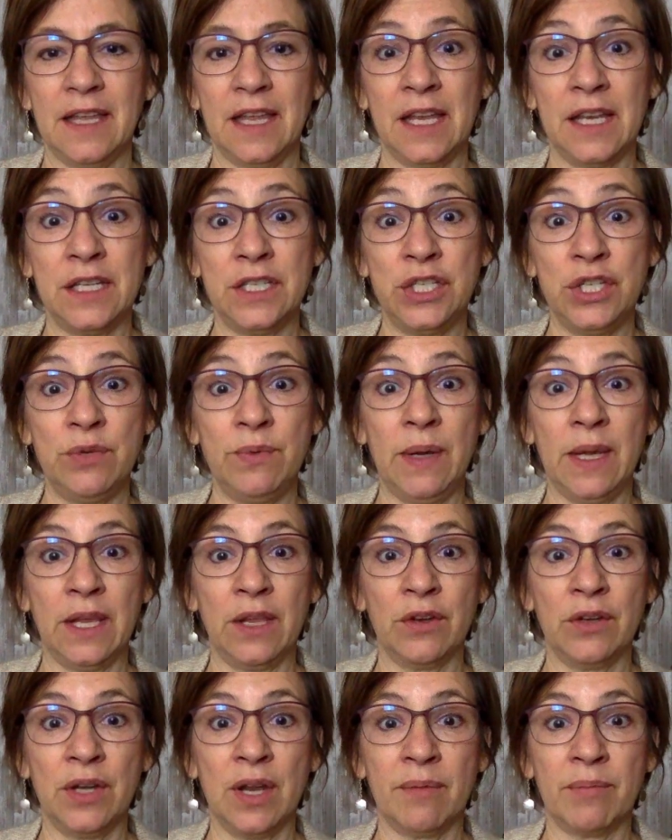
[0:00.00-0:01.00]
and doing
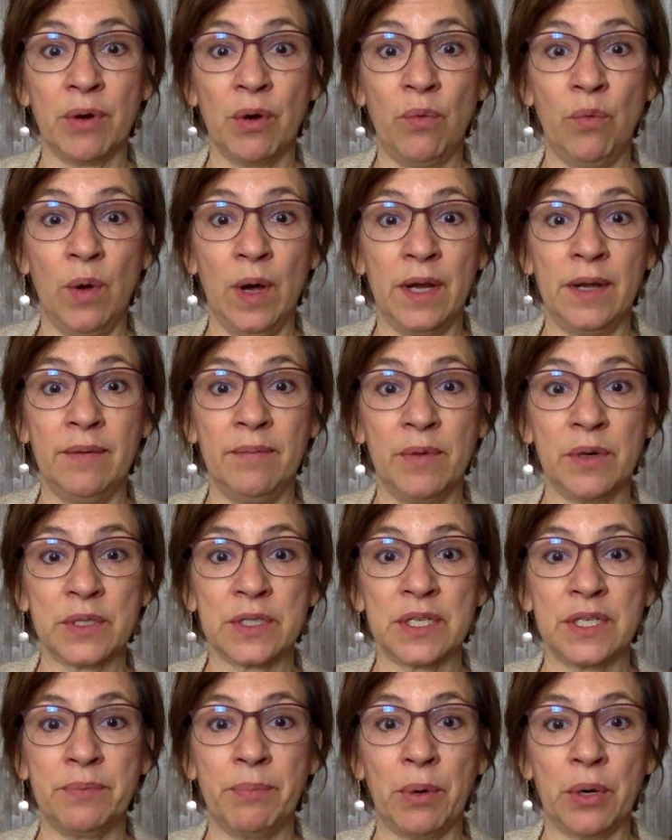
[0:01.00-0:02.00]
your number 1
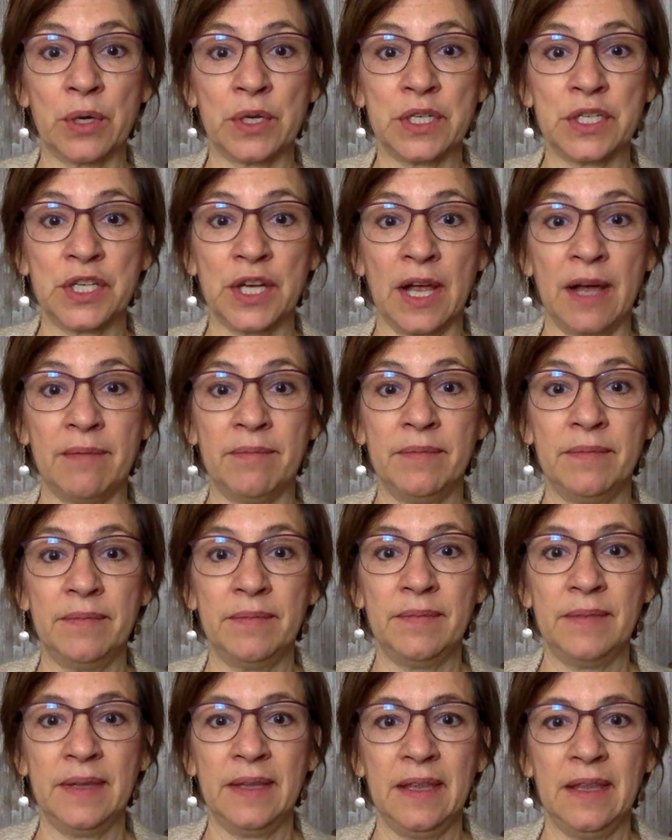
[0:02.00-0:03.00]
most important job.
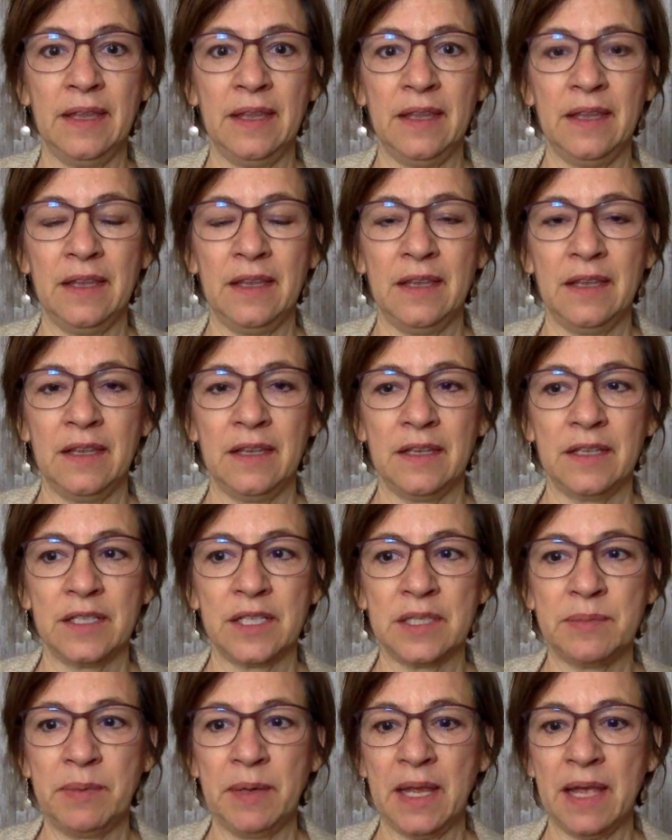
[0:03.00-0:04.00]

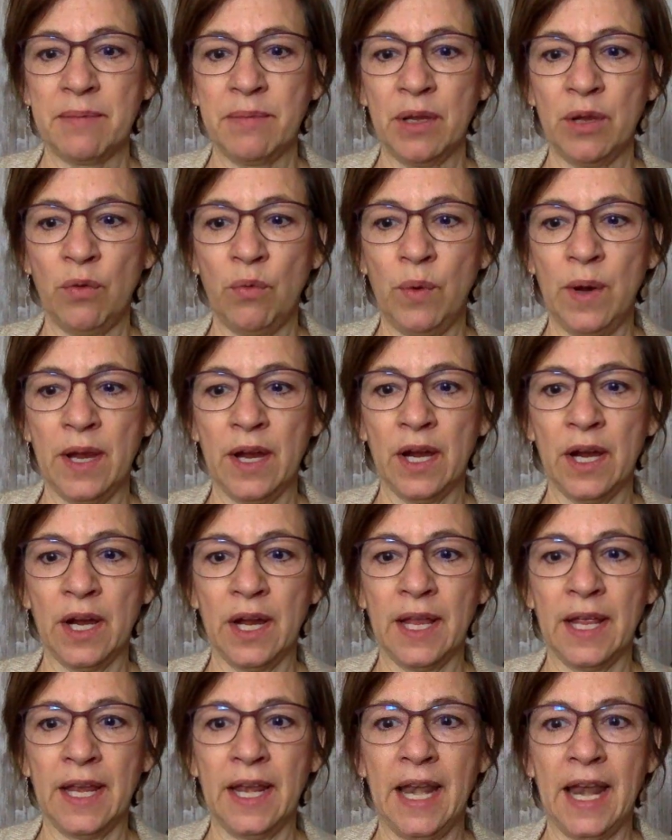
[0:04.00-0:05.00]
Just becoming aware
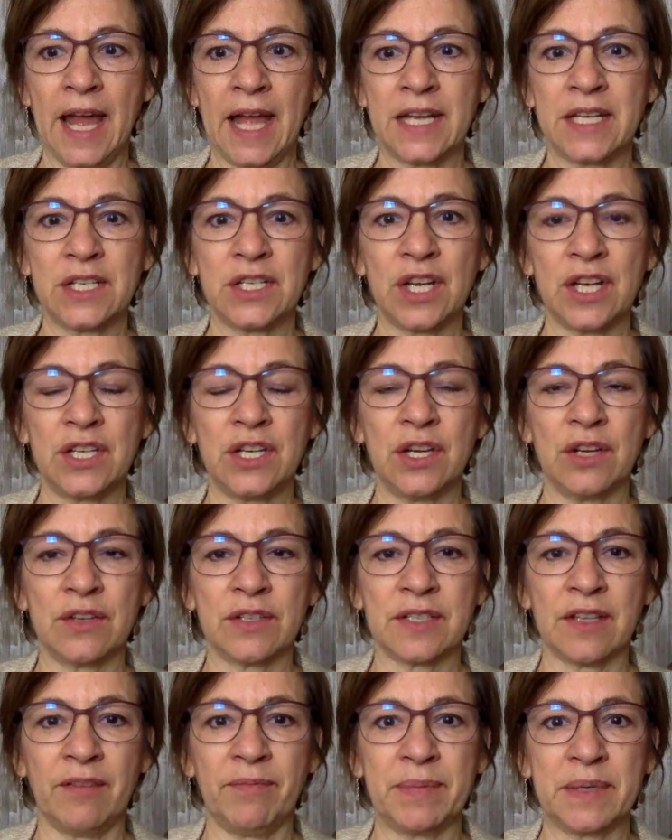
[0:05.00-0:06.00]
and not judging
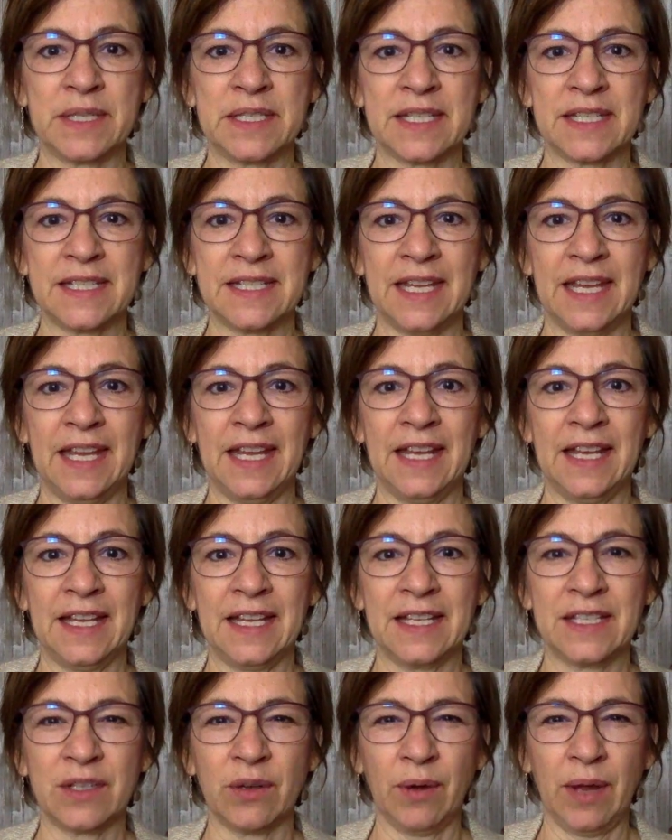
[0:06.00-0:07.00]
yourself, but just saying
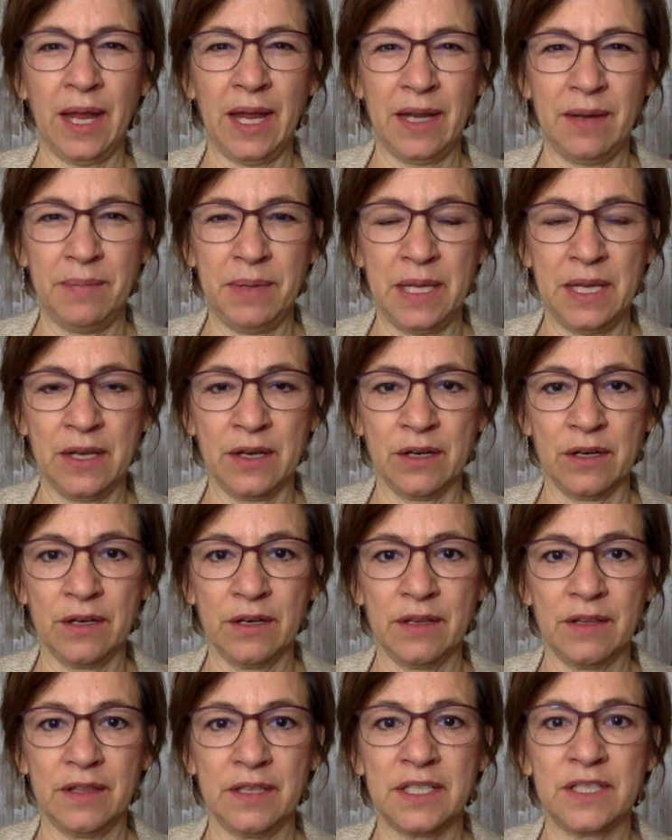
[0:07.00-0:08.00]
it's okay to be here.
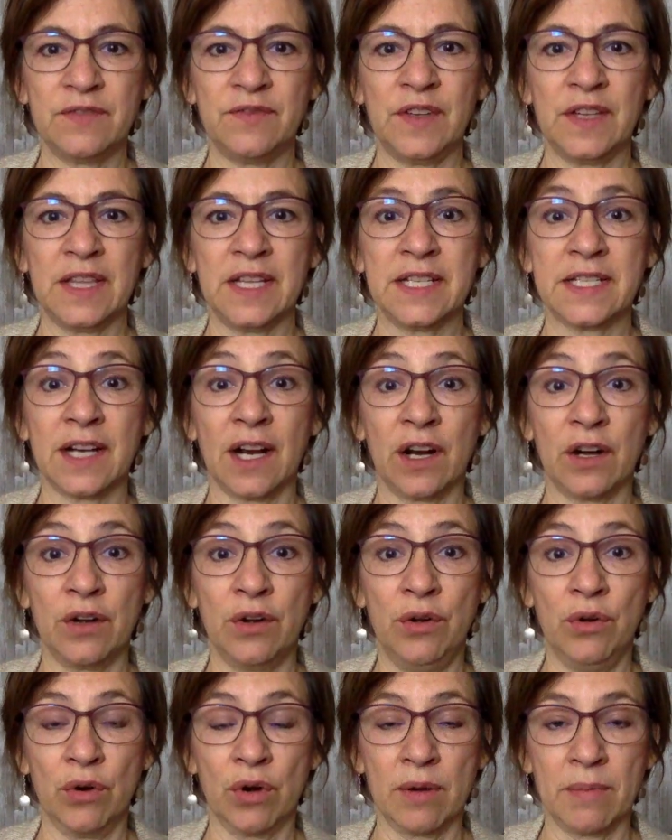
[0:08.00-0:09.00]
These feelings are
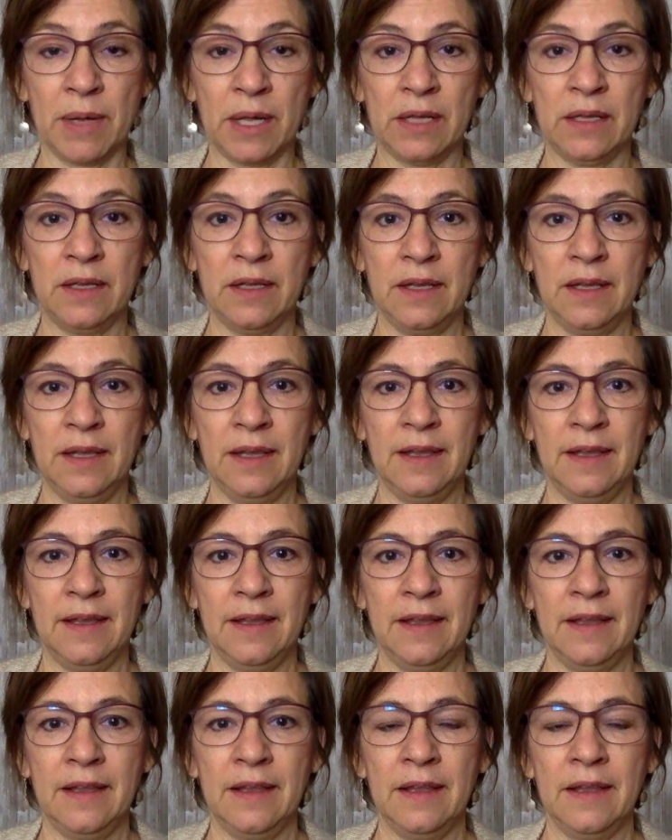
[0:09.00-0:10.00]
normal.
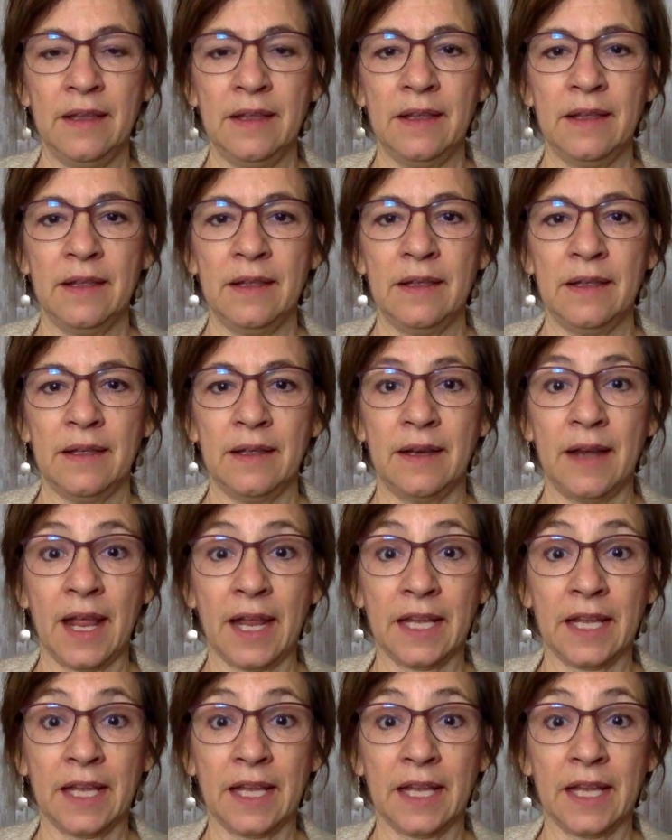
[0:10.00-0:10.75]
And I